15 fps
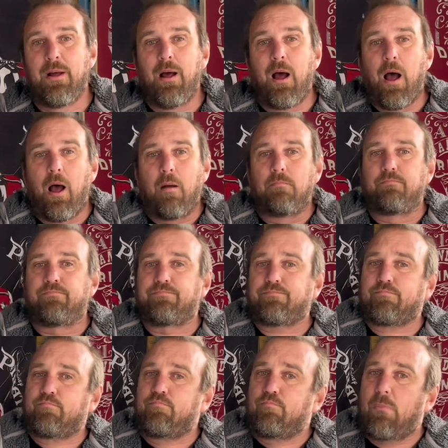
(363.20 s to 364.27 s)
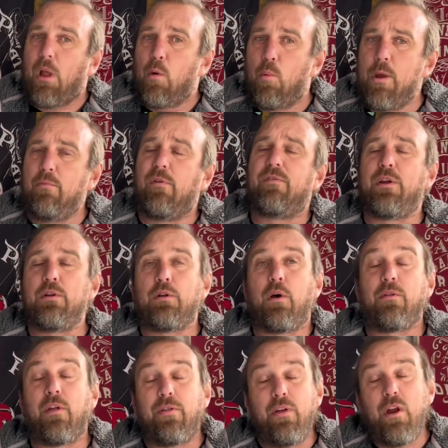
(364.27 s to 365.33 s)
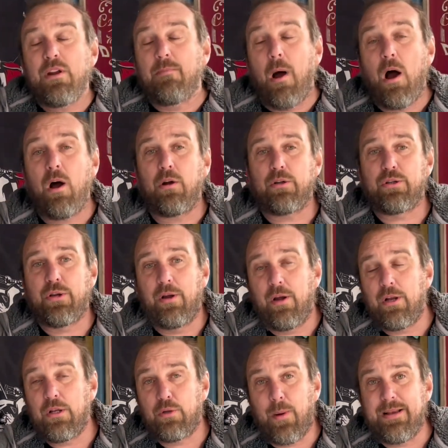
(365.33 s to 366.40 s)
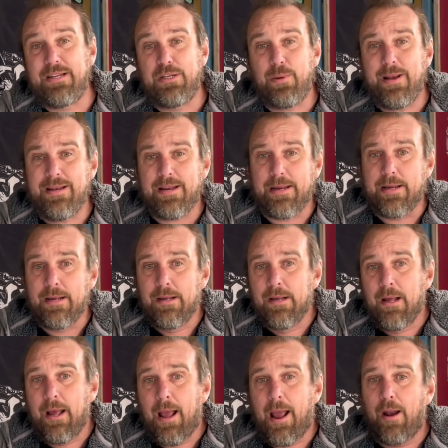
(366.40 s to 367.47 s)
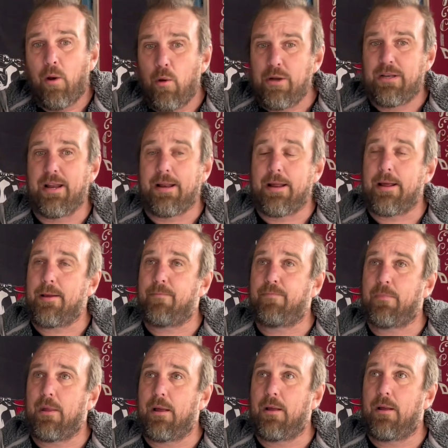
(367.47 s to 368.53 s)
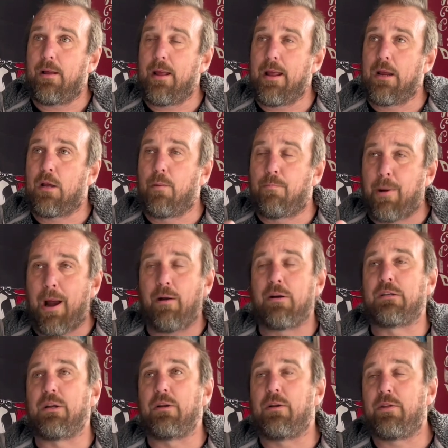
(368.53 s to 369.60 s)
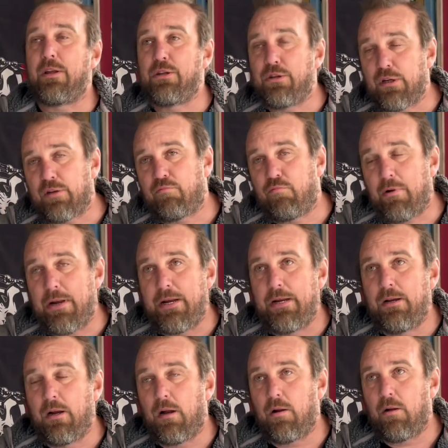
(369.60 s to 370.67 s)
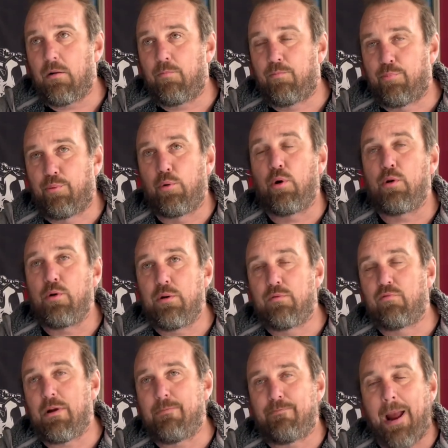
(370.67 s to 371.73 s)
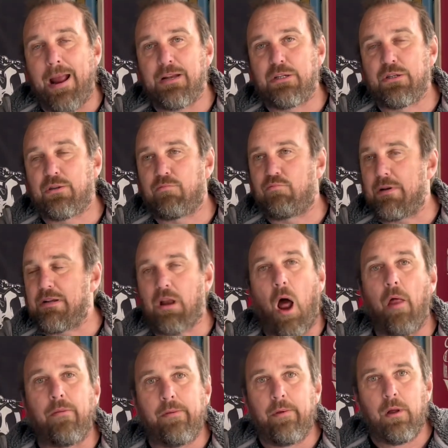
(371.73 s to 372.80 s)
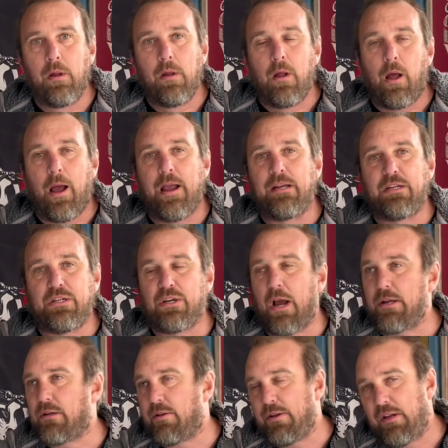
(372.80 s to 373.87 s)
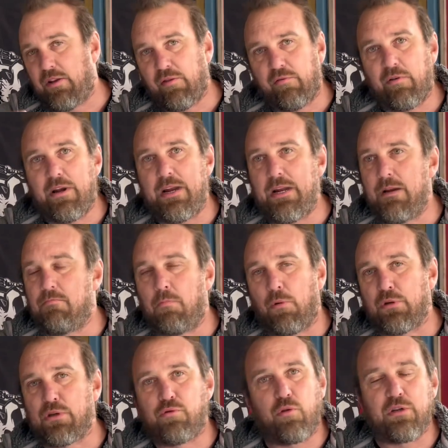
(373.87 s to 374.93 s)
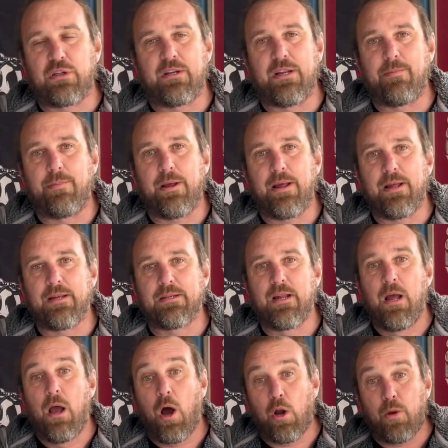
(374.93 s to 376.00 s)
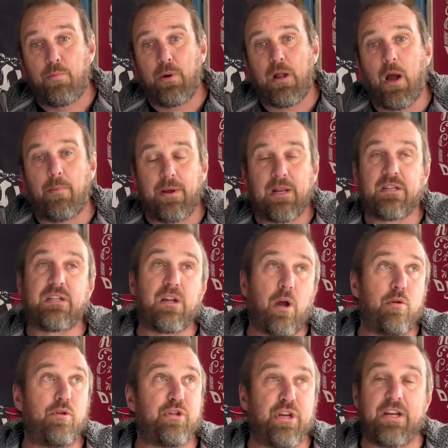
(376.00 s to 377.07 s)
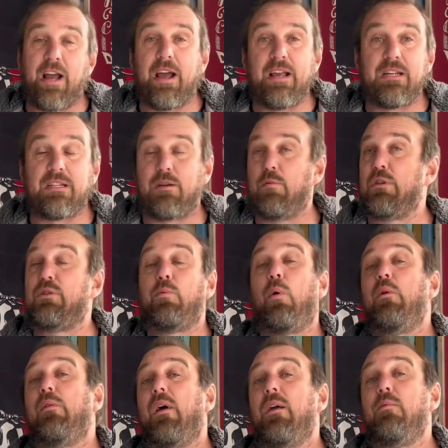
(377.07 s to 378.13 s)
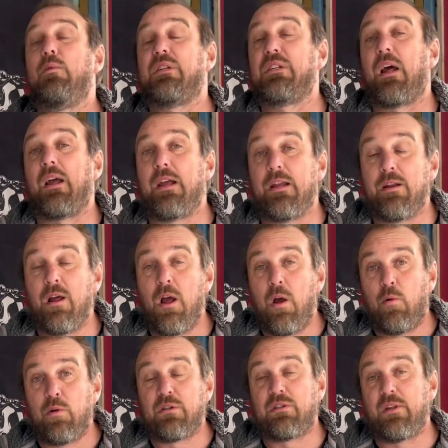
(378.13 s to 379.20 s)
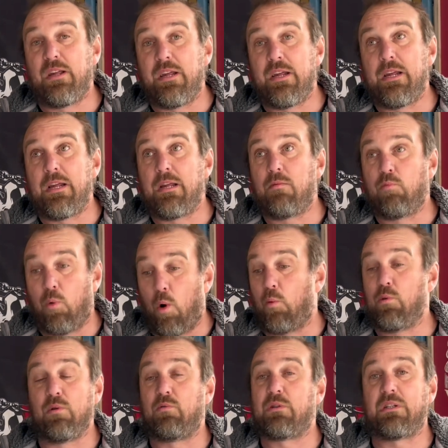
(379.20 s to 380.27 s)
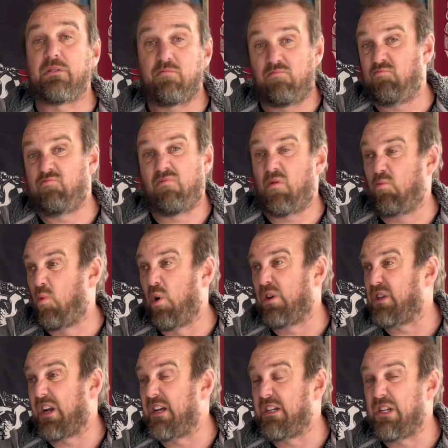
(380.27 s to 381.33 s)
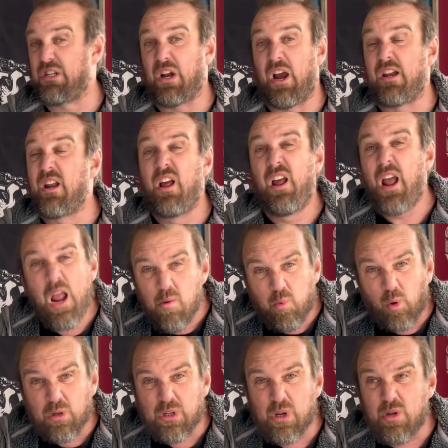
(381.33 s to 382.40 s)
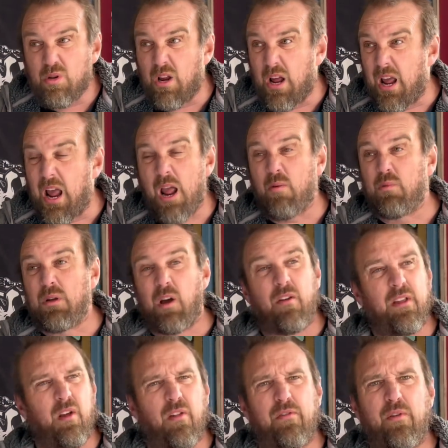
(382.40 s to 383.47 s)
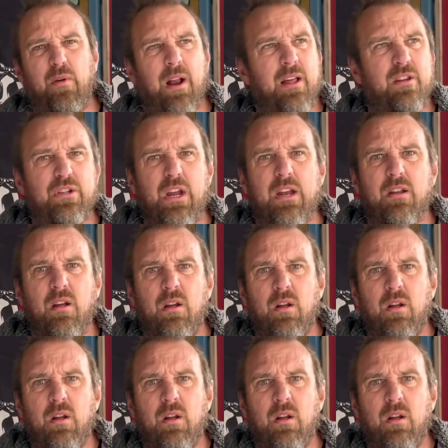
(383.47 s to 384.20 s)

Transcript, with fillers: Um, we reviewed it on the third of March twenty twenty, and I did it in comparison because they just re-brewed, rebadged, redone Hazy Jane to these three monstrosity beers, and I put it up against the O G Hazy, which what they were saying was the what was was Hazy Jane. It wasn't. It was. I think I threw it out the shed.